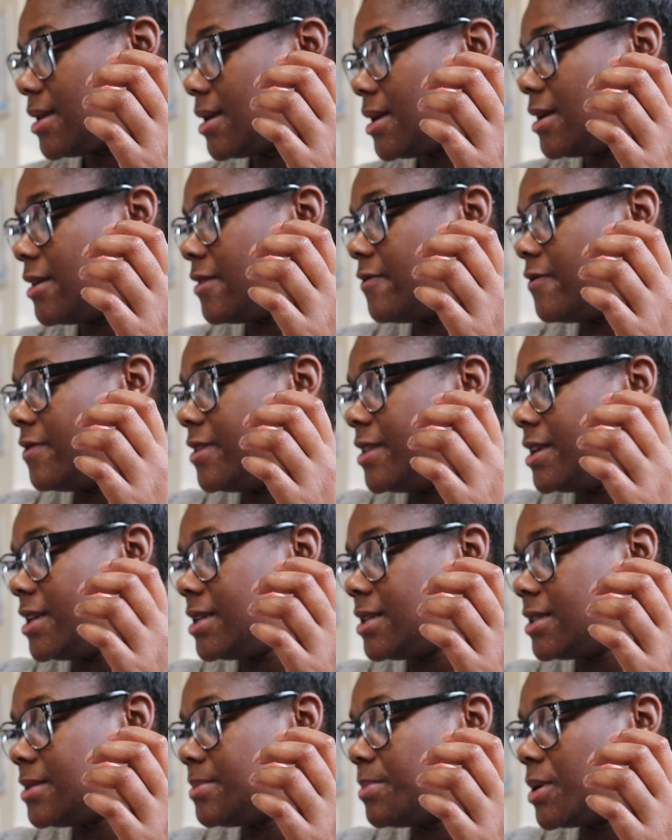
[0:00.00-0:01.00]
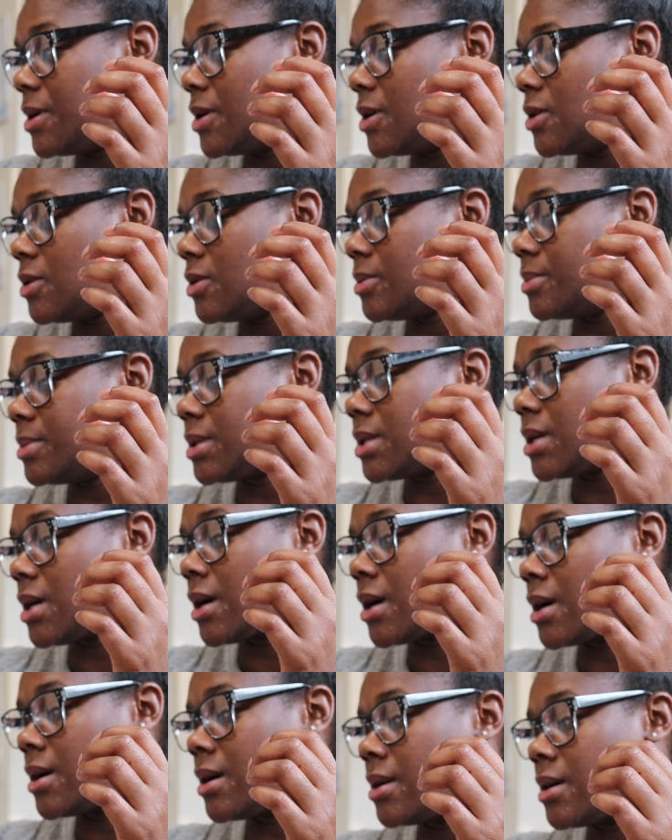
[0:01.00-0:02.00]
if these bulbs
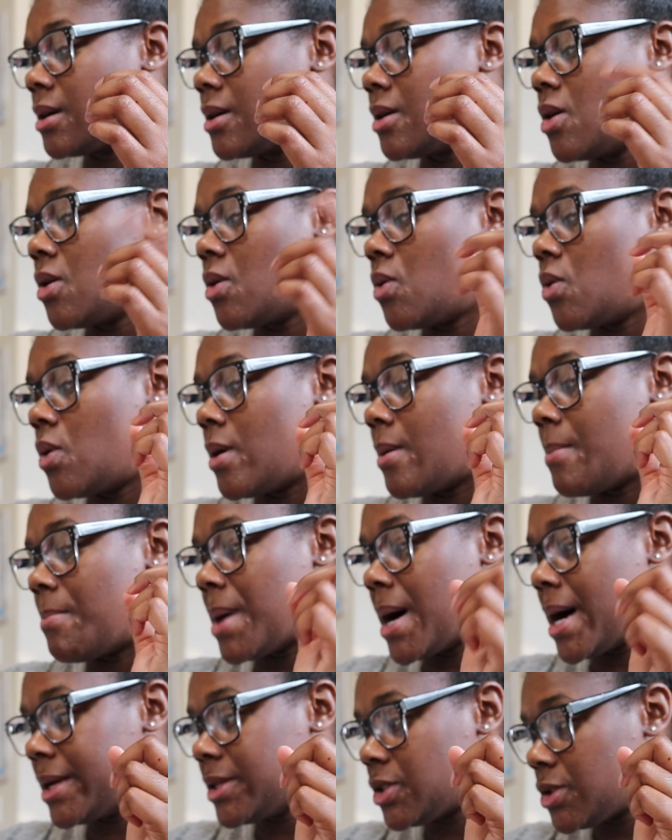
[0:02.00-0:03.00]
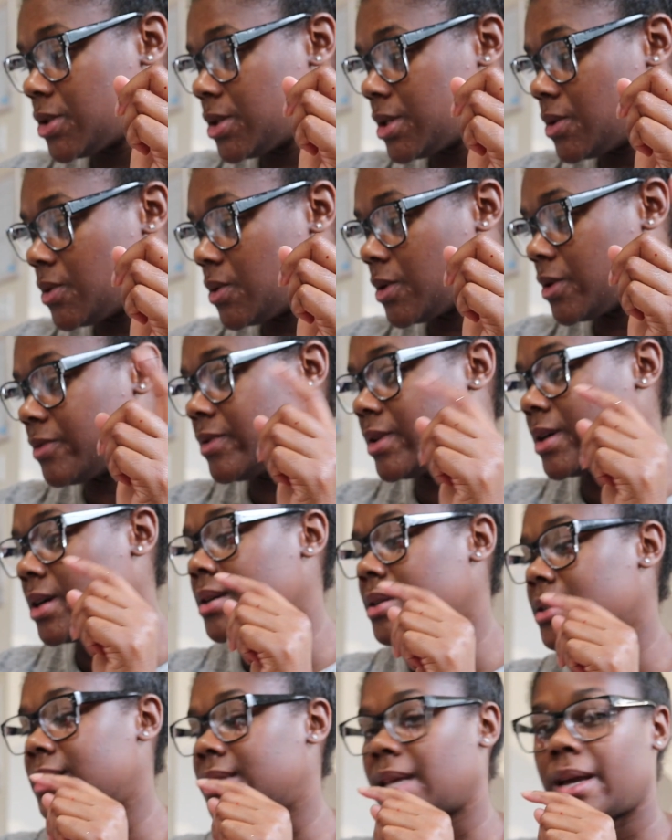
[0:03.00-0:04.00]
are gonna go on my tree or if they're
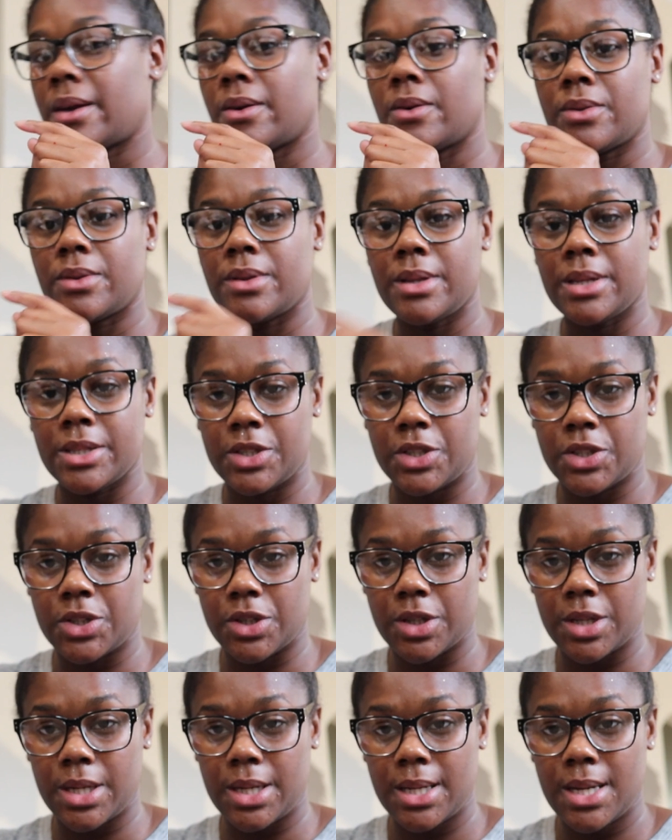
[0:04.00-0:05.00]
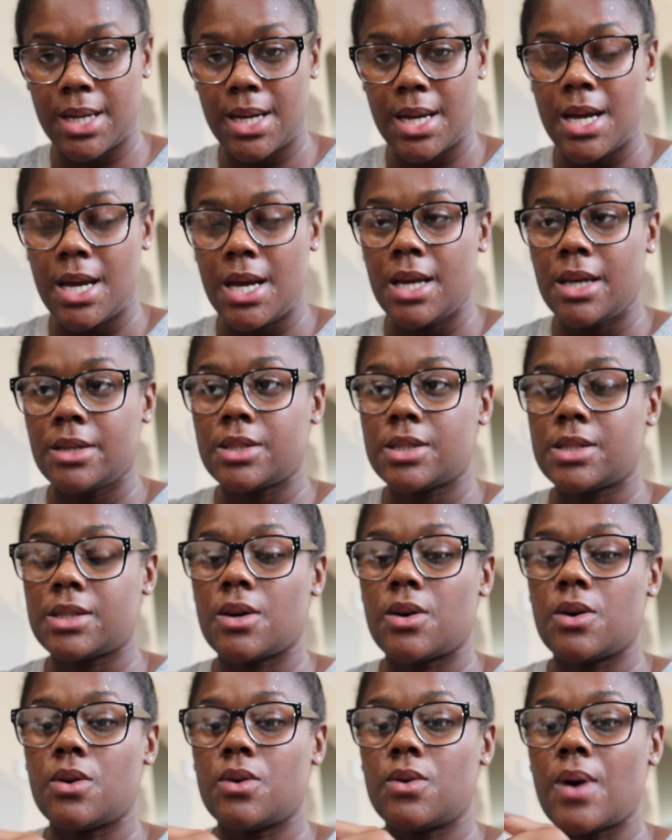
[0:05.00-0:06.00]
gonna stay on this tree.
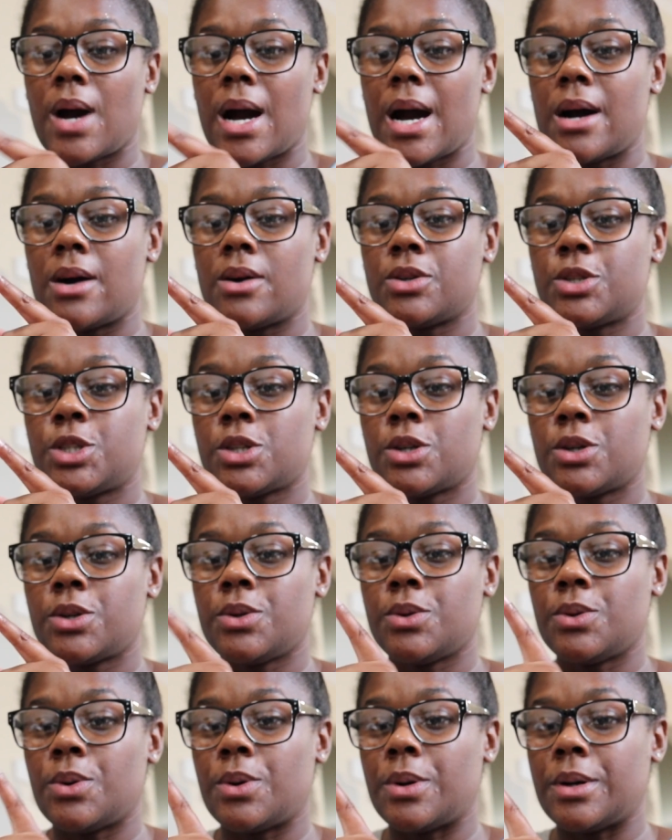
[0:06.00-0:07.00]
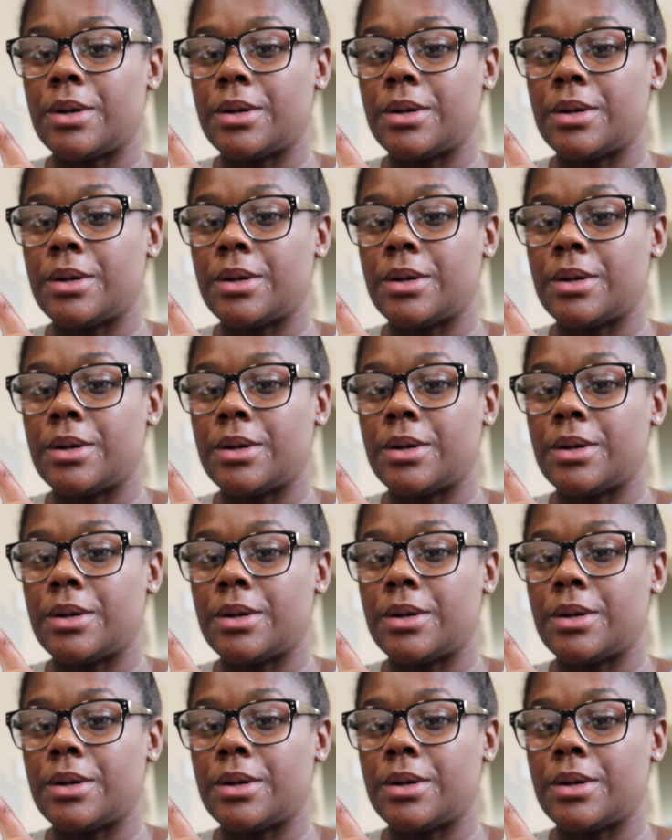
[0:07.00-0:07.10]
So I'll show you